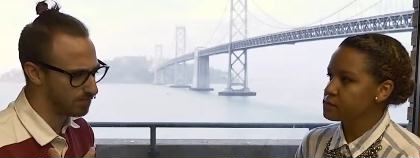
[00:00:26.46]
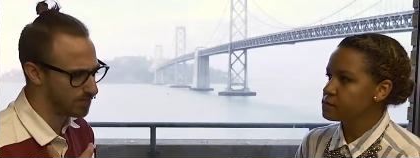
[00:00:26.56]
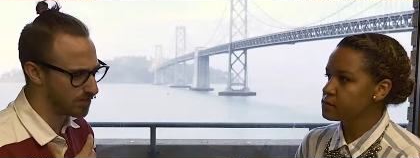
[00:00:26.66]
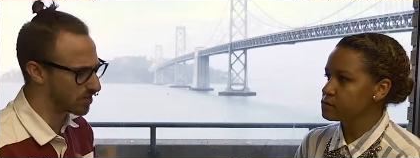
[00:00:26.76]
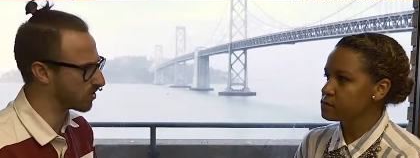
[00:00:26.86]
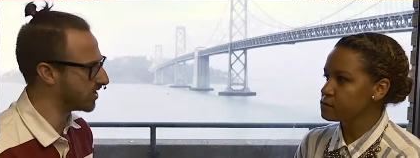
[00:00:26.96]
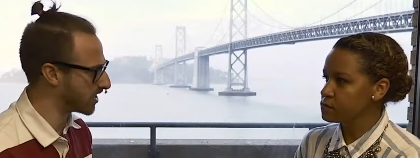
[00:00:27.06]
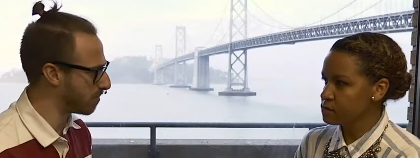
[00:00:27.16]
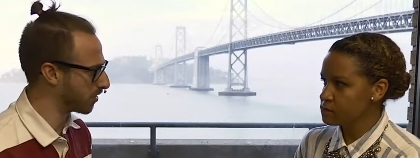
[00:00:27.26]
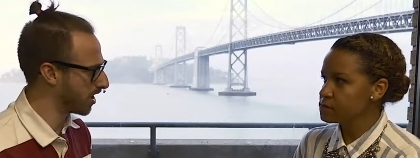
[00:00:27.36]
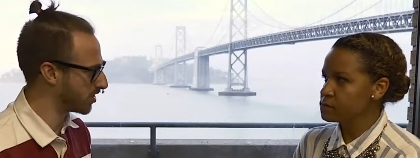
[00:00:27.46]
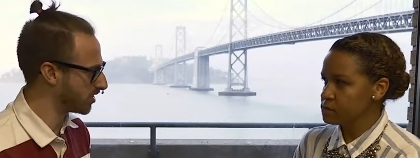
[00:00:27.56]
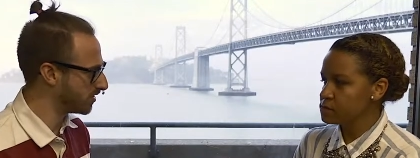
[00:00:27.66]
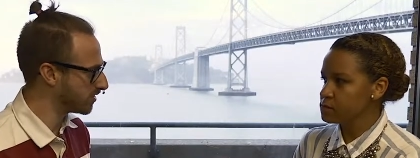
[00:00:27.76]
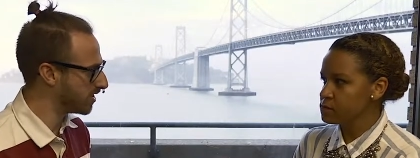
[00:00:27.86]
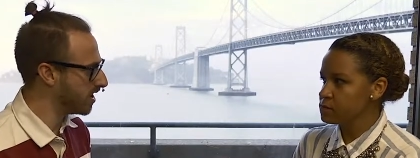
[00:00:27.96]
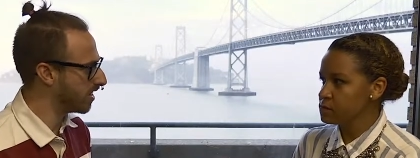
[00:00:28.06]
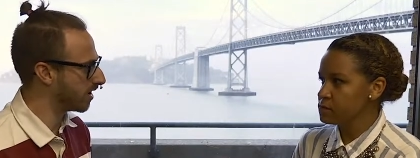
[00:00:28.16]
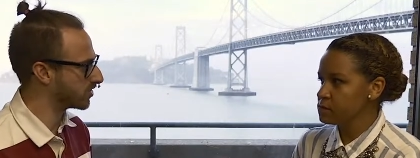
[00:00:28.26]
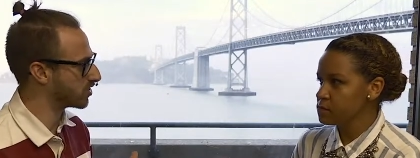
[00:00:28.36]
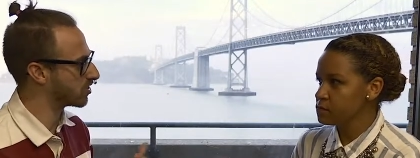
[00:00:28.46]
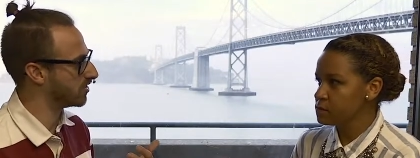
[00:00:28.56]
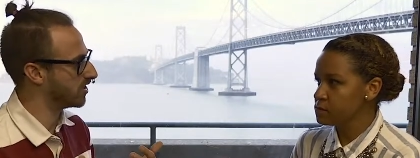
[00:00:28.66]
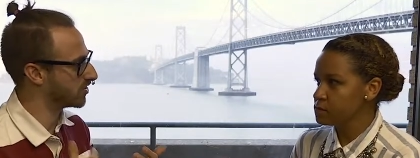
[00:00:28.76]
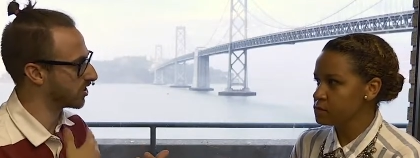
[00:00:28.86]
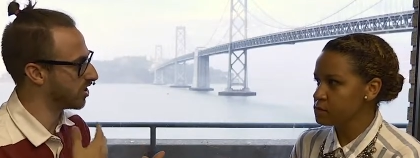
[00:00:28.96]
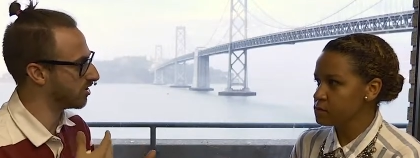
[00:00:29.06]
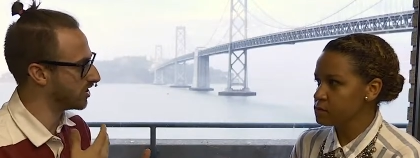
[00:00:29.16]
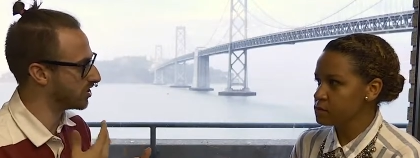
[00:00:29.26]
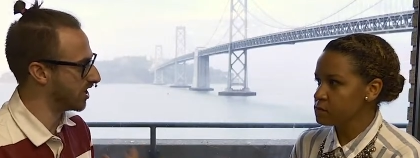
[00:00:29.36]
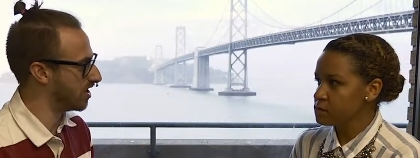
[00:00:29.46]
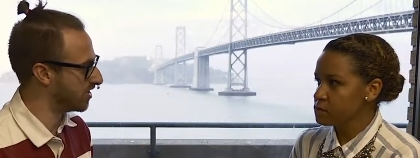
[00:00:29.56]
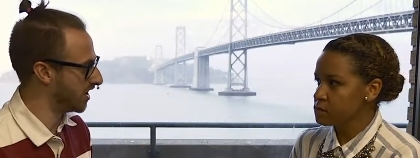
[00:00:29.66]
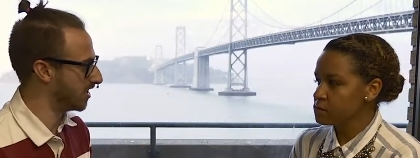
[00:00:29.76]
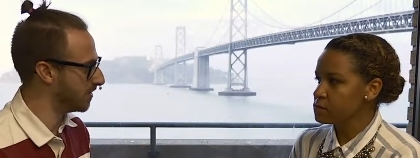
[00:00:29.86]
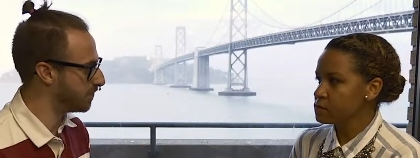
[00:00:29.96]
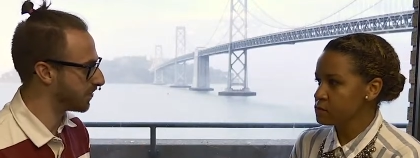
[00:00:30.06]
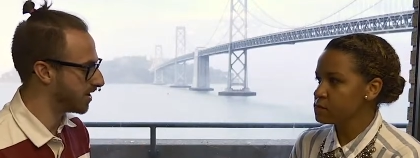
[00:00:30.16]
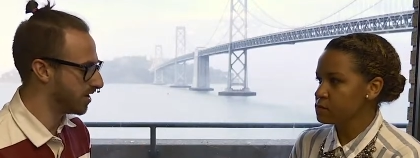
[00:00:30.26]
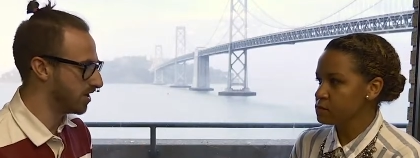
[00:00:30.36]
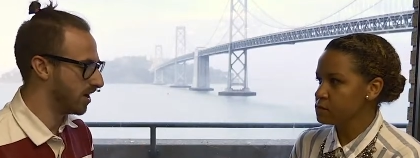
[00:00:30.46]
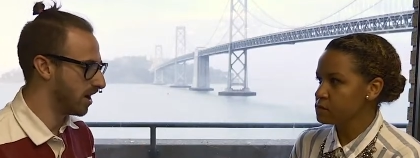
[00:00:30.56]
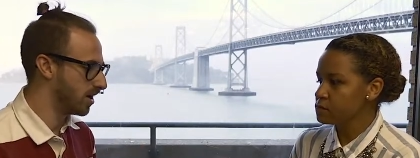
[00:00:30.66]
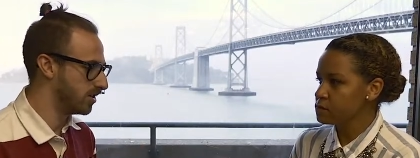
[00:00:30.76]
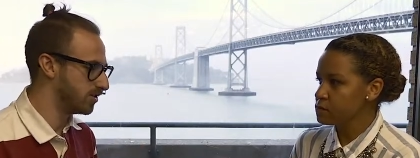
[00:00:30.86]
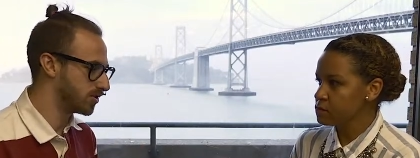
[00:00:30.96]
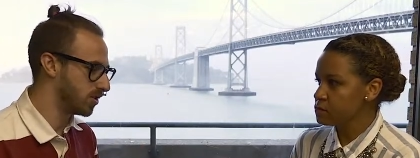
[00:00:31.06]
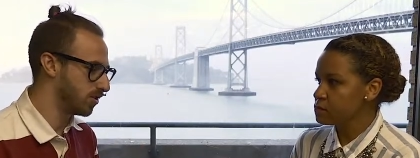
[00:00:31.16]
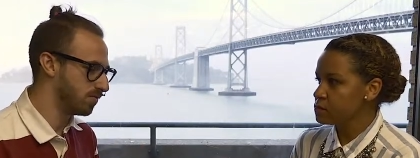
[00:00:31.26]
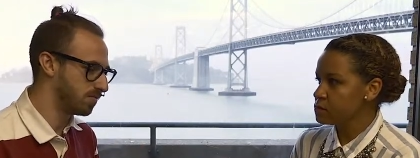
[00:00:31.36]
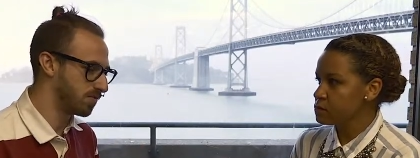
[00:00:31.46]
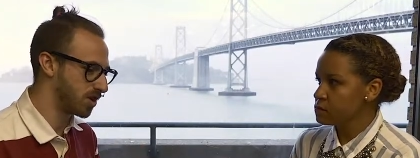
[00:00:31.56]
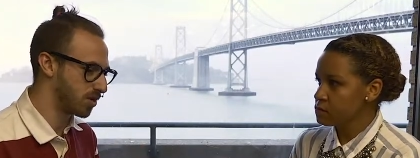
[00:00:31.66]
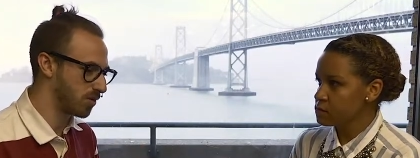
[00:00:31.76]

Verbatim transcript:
Speaker 1: decentralized applications mm -hmm. that also uh, securely share data. Uh, so for a